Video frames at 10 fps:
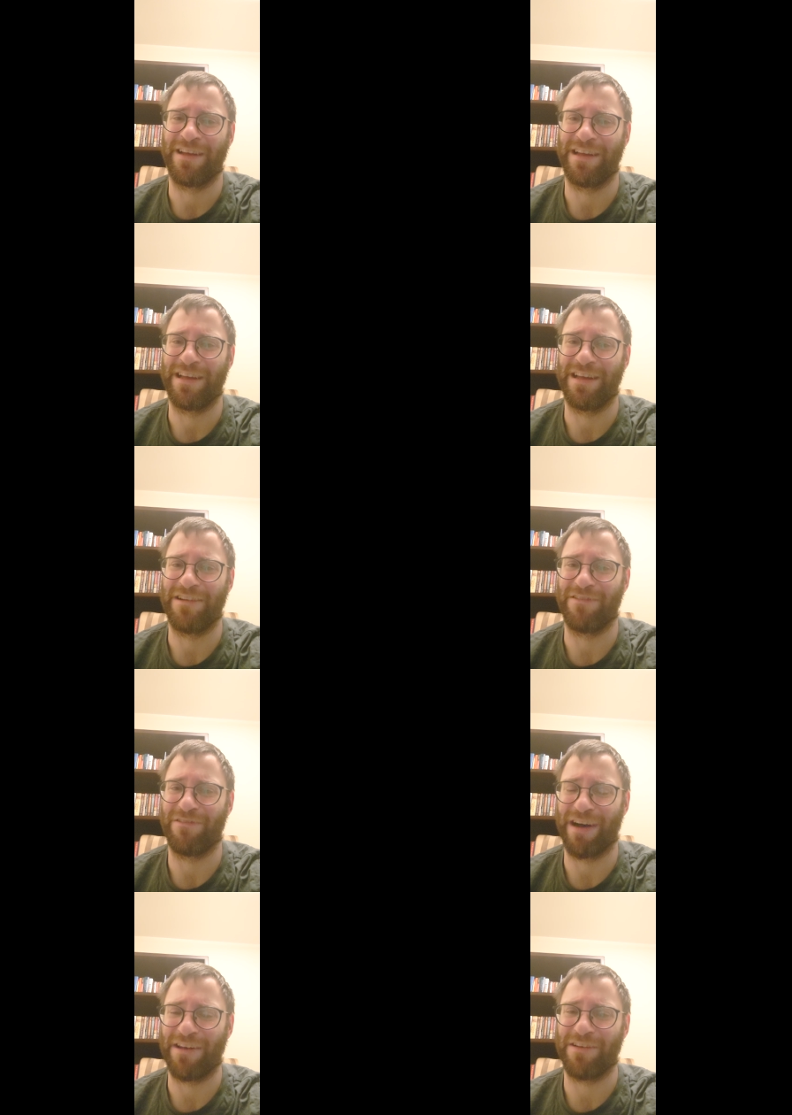uh,
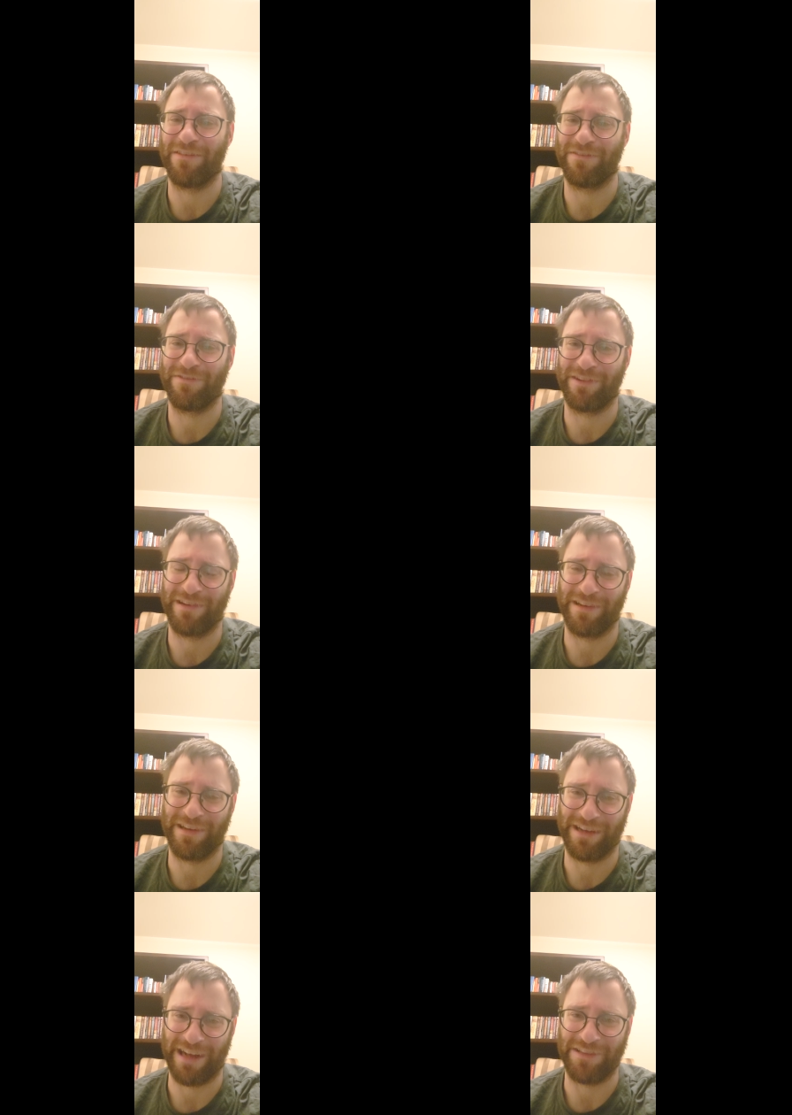one of
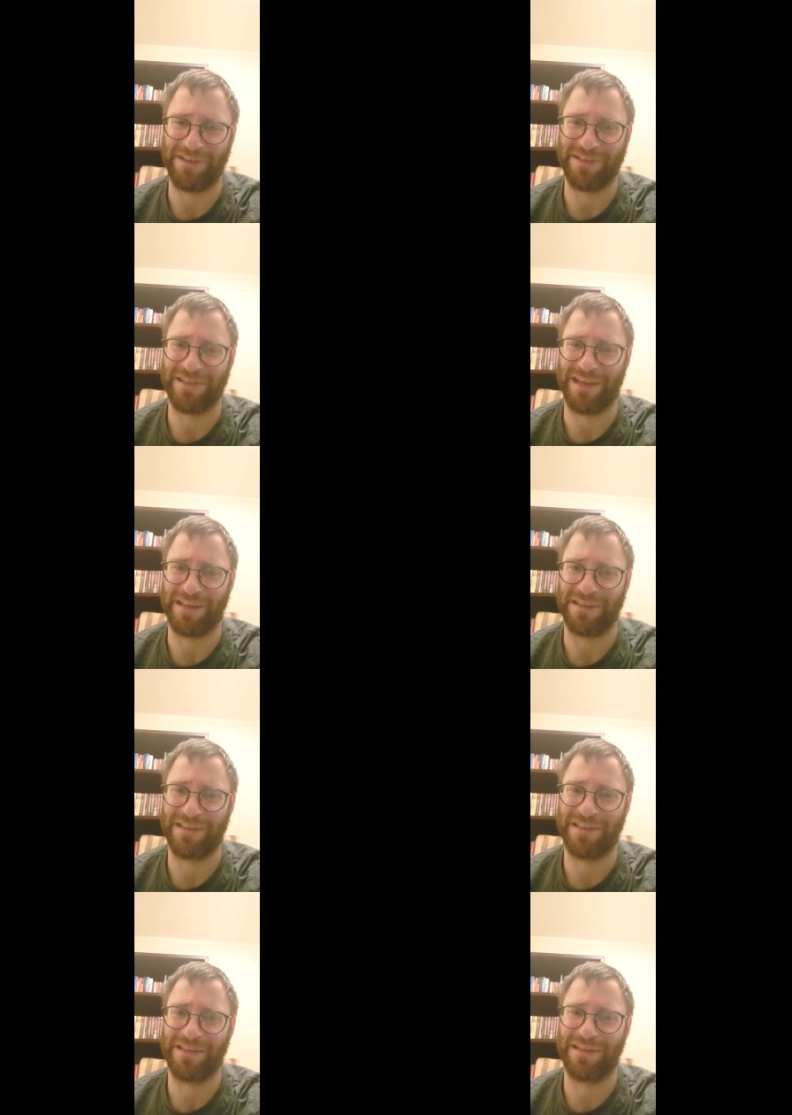uh, countries that
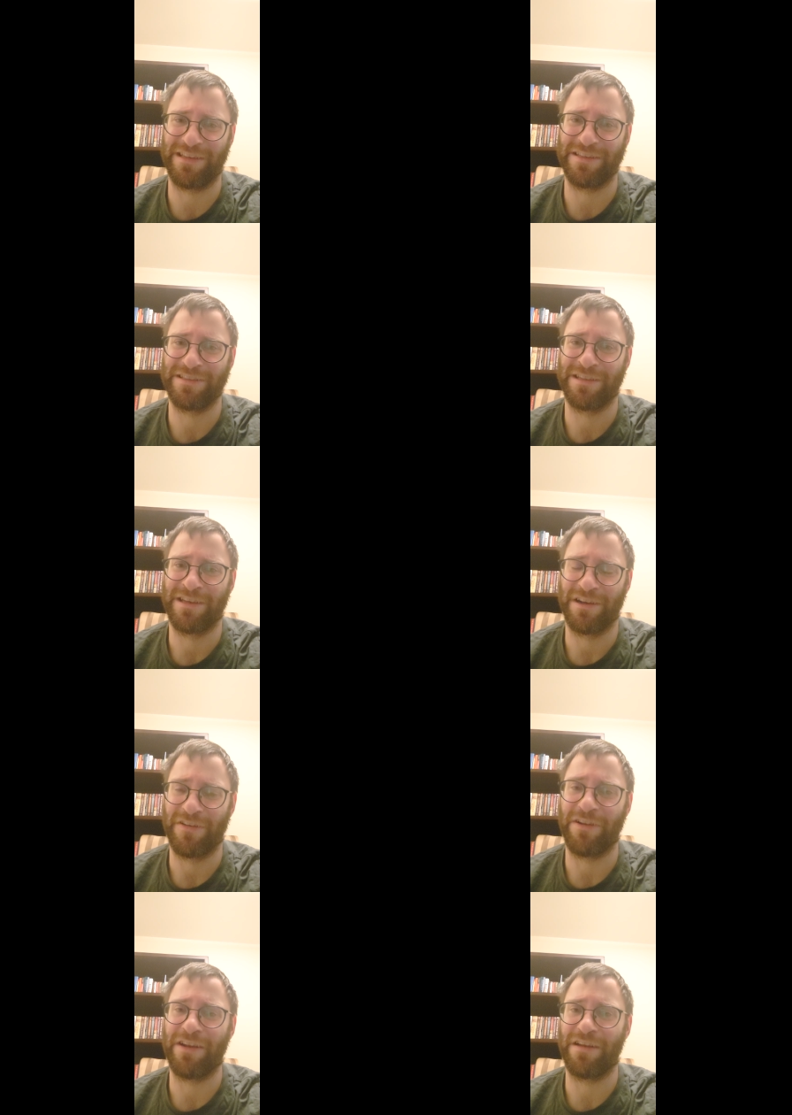is
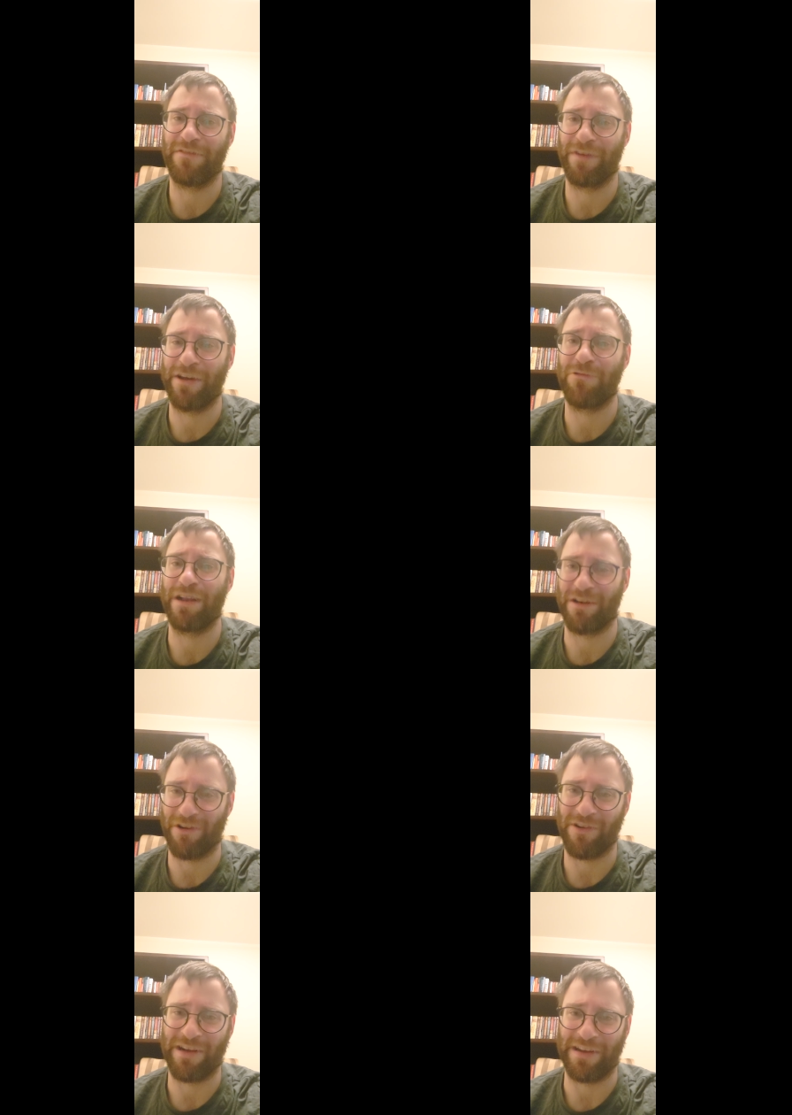very well
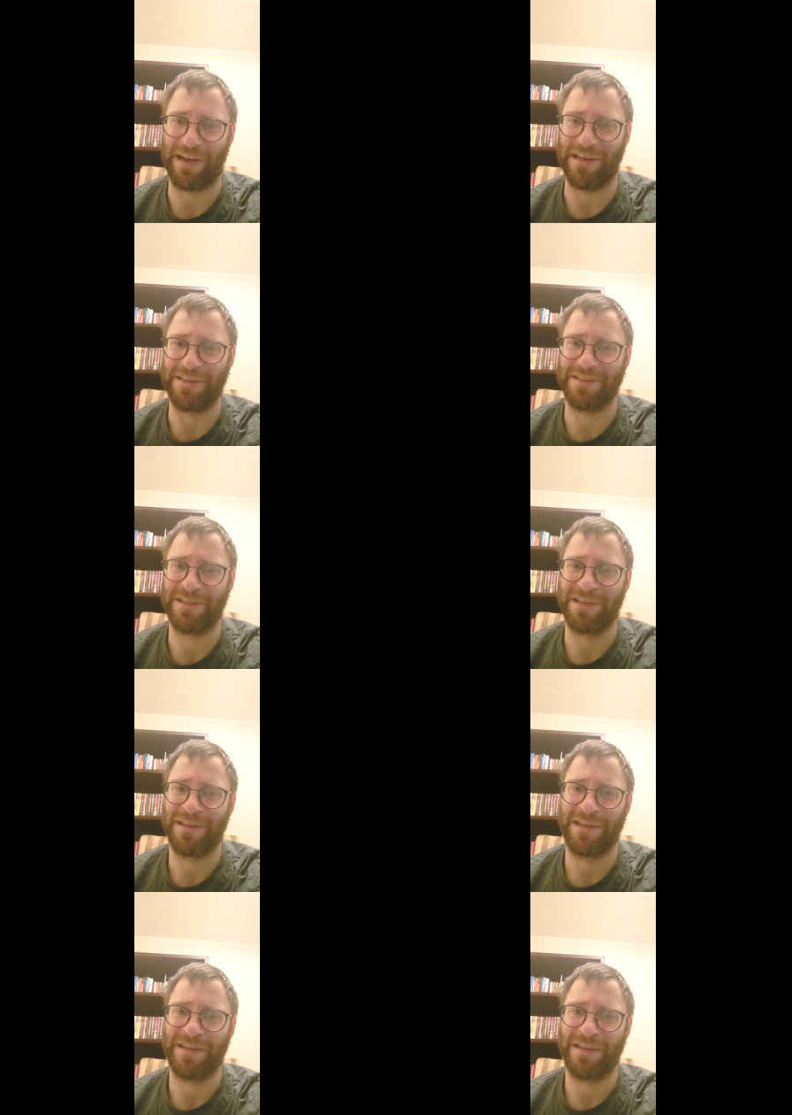organized